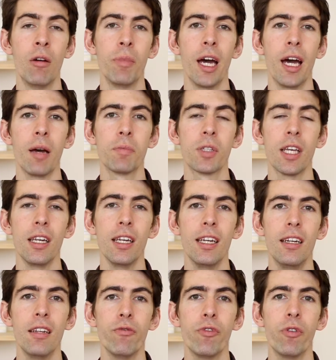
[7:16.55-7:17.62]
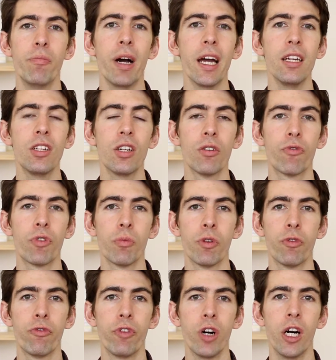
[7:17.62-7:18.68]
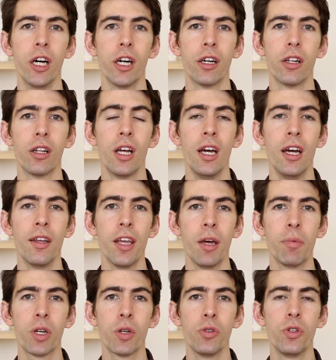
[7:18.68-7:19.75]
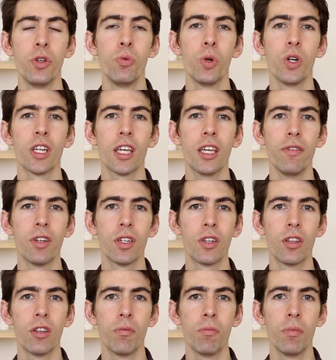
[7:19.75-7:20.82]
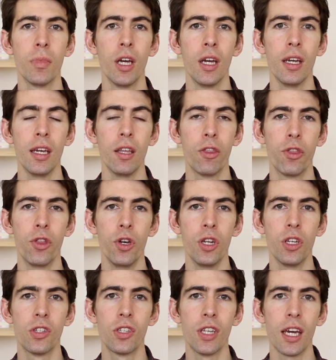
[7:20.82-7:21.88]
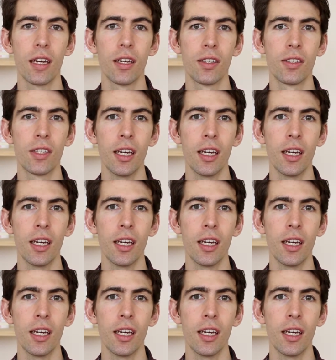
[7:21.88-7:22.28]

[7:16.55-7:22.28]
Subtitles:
Perhaps they needed information from the file that because you wouldn't give it to them in 30 seconds,